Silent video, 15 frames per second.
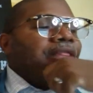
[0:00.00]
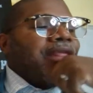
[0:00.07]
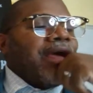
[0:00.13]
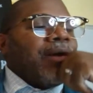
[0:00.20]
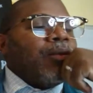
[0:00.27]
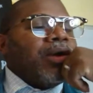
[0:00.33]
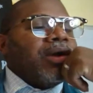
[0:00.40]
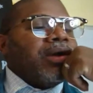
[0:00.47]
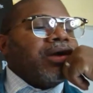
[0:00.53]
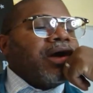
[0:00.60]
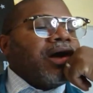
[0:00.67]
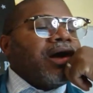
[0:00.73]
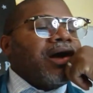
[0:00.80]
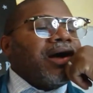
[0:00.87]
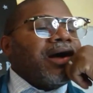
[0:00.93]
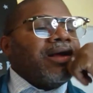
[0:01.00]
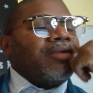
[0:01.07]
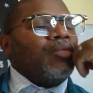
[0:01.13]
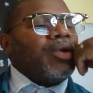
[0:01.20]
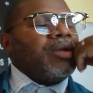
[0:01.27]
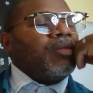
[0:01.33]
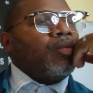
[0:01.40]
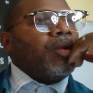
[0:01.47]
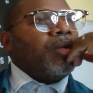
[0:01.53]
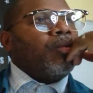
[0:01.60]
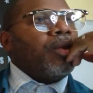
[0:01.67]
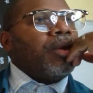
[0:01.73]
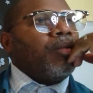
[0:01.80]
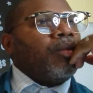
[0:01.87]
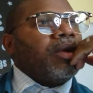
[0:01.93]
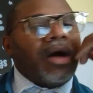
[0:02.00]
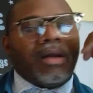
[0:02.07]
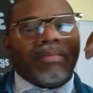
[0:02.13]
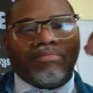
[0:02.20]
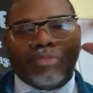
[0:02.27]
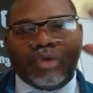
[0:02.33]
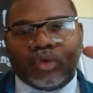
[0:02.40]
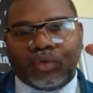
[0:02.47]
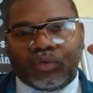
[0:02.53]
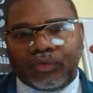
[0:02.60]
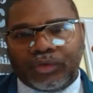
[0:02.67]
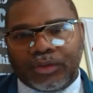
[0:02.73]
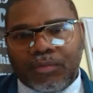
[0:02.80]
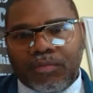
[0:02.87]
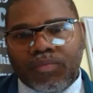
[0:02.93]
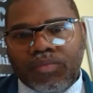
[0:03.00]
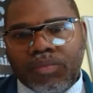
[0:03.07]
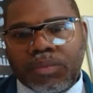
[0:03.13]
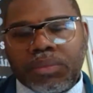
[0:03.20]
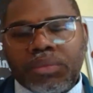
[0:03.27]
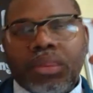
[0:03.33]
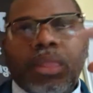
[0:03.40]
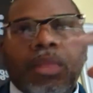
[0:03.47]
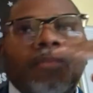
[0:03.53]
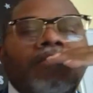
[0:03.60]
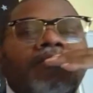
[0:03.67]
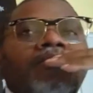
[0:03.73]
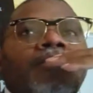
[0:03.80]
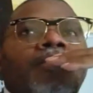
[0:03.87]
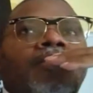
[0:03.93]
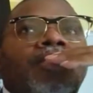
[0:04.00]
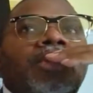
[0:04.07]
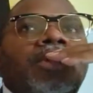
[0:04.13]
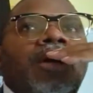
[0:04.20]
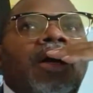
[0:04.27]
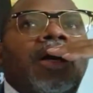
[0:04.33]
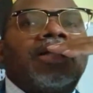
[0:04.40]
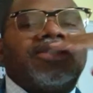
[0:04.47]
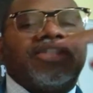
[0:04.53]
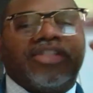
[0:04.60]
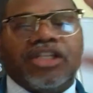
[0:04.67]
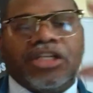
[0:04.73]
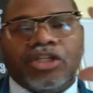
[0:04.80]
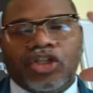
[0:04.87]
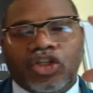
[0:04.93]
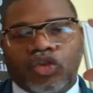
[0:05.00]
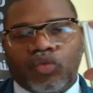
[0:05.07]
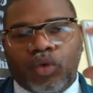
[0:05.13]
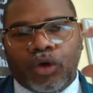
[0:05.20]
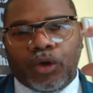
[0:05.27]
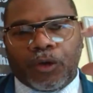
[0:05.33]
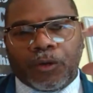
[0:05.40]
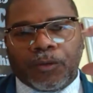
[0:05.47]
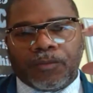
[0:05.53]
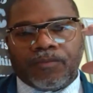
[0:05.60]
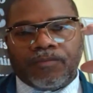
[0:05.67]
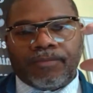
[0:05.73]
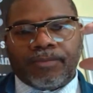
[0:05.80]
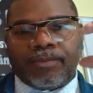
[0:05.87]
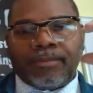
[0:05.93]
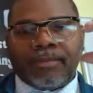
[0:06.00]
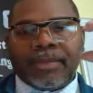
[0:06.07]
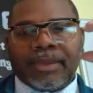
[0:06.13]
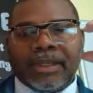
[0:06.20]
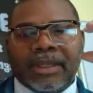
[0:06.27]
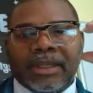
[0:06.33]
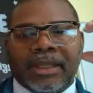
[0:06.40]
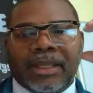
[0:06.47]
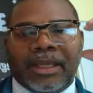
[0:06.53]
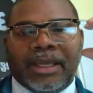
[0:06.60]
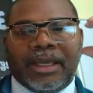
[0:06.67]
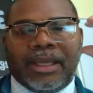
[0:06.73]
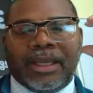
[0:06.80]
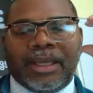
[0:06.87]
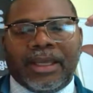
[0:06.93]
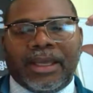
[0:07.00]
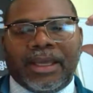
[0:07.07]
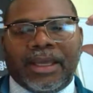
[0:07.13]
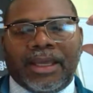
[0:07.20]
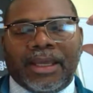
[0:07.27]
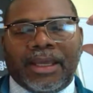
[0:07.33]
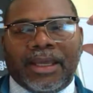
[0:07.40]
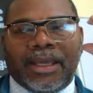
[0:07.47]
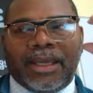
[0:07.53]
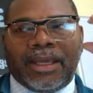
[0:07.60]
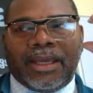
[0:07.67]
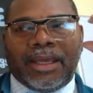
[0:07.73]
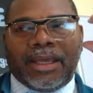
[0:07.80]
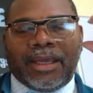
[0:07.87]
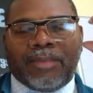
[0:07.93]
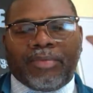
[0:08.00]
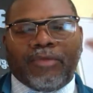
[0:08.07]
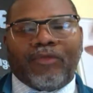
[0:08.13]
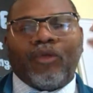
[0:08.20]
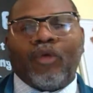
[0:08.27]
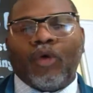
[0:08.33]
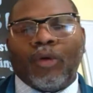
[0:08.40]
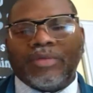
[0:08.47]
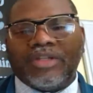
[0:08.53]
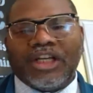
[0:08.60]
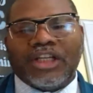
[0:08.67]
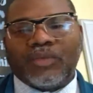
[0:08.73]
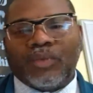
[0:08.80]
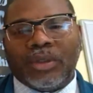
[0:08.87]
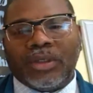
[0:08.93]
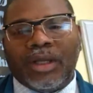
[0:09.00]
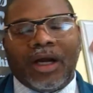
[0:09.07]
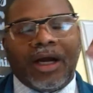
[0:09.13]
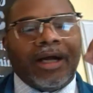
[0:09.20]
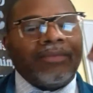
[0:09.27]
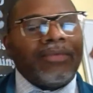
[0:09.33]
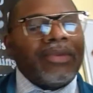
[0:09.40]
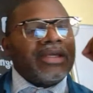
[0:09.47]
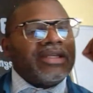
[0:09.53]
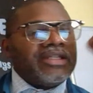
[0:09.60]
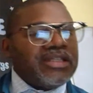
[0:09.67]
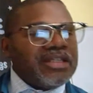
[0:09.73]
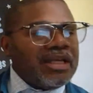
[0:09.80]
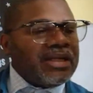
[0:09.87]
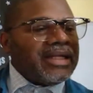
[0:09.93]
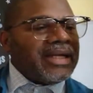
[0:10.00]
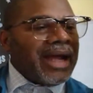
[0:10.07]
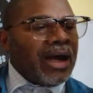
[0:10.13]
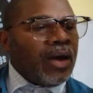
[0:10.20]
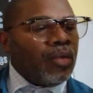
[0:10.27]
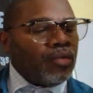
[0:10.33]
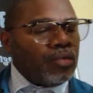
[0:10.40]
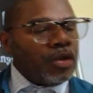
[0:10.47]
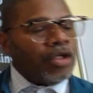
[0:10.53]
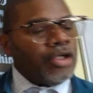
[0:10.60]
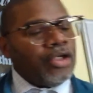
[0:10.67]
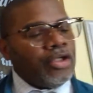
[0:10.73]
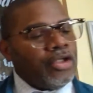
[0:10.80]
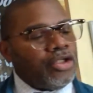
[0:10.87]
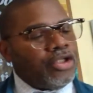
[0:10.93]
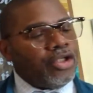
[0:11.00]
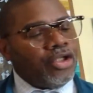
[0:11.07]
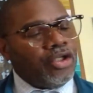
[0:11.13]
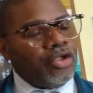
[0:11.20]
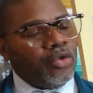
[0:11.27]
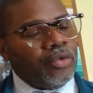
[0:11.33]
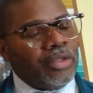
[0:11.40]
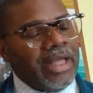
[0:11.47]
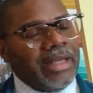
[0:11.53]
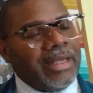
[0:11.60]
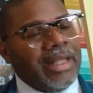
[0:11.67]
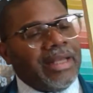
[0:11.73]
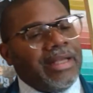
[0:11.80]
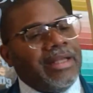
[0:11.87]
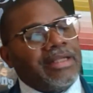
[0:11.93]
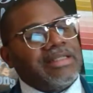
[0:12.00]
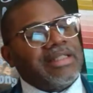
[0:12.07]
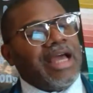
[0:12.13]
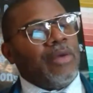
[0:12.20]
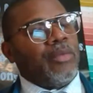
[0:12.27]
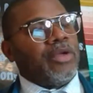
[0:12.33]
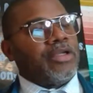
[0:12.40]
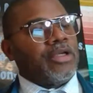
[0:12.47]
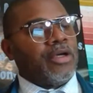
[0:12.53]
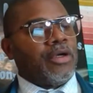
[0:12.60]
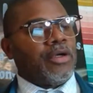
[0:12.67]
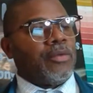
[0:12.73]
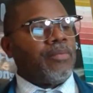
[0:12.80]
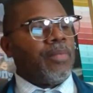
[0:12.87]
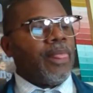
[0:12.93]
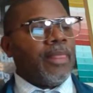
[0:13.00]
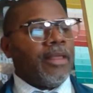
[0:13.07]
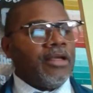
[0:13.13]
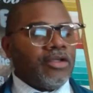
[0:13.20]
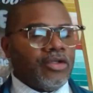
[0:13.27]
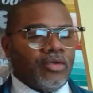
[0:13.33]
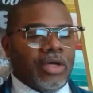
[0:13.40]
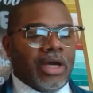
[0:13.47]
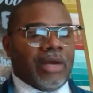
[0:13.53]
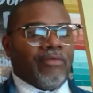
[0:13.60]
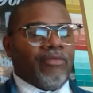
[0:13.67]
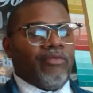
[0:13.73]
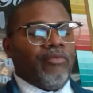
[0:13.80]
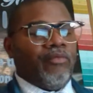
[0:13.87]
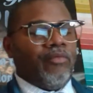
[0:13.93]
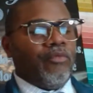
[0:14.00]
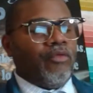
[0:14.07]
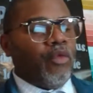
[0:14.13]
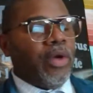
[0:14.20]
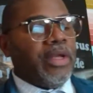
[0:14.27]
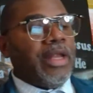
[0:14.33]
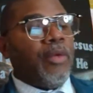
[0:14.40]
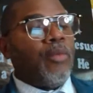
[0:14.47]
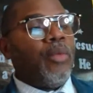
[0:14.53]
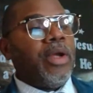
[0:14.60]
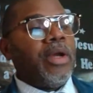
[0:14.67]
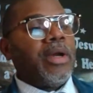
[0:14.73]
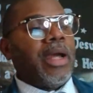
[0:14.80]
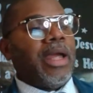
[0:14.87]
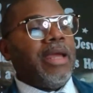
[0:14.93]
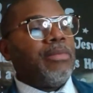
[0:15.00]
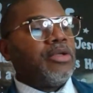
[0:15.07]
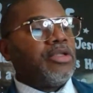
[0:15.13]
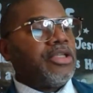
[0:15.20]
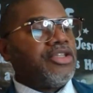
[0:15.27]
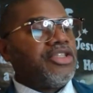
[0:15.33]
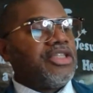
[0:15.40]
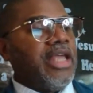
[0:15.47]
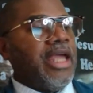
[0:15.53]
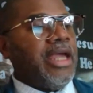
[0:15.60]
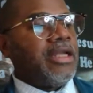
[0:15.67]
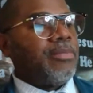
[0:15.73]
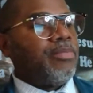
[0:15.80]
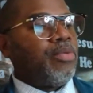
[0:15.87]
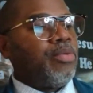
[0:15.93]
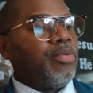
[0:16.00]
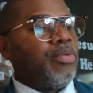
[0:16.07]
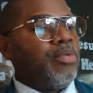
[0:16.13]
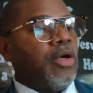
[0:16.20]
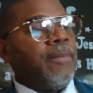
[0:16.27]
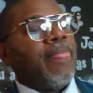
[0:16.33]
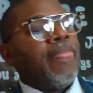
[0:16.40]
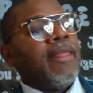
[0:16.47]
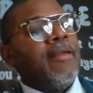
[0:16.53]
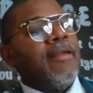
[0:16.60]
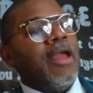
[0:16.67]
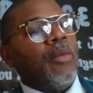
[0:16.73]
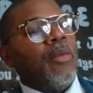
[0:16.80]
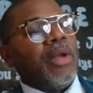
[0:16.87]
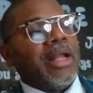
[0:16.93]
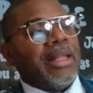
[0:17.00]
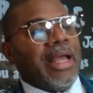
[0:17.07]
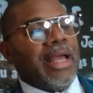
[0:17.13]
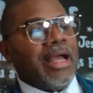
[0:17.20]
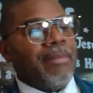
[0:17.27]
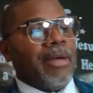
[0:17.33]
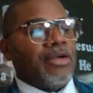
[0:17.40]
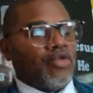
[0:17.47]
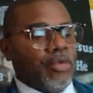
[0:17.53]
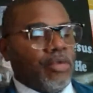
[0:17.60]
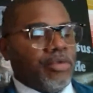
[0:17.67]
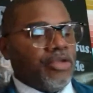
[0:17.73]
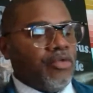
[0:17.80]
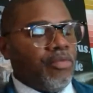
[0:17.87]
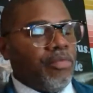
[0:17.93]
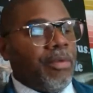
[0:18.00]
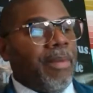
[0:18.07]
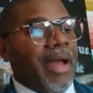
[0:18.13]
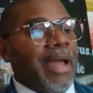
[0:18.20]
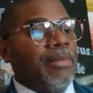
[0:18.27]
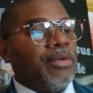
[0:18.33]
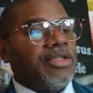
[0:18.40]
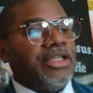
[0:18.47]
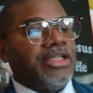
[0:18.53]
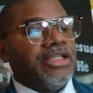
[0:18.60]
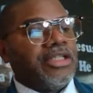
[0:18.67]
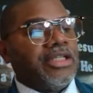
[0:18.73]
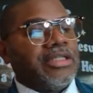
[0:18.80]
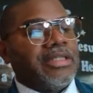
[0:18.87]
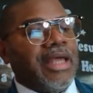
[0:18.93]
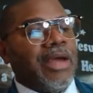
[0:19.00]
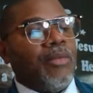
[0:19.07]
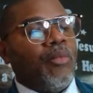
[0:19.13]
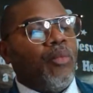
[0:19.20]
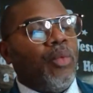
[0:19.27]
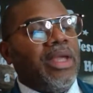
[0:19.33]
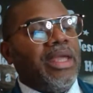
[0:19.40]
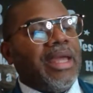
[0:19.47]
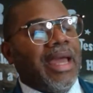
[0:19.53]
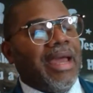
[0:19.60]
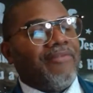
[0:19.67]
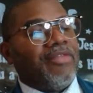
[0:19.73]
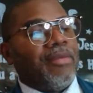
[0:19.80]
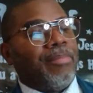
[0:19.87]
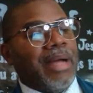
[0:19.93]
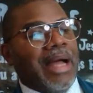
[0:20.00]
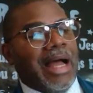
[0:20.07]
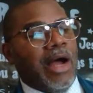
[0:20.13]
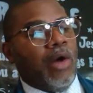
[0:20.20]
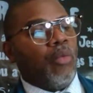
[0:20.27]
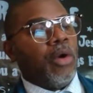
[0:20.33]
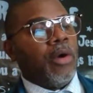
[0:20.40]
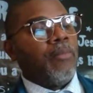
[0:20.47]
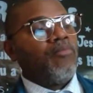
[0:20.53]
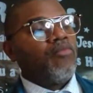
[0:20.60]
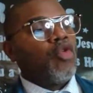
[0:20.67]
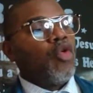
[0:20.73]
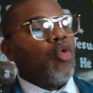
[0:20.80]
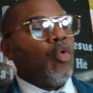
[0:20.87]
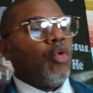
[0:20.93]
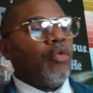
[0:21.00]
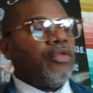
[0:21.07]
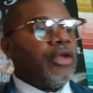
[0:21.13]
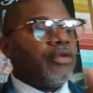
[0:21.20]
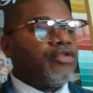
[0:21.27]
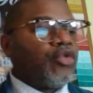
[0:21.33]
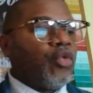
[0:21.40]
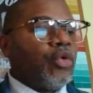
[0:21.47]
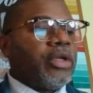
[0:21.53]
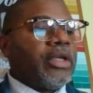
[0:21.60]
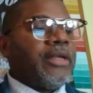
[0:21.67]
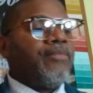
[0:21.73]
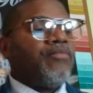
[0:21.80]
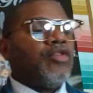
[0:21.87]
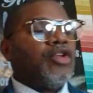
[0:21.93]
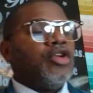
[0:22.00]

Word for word: when God, when when when God moves, when God sends His word, it, it, it, it performs just what God sent it out to do. That that it does not return to God void, and we're able to stand upon it. And what I like about Scripture, the Bible teaches us that we have the power or the authority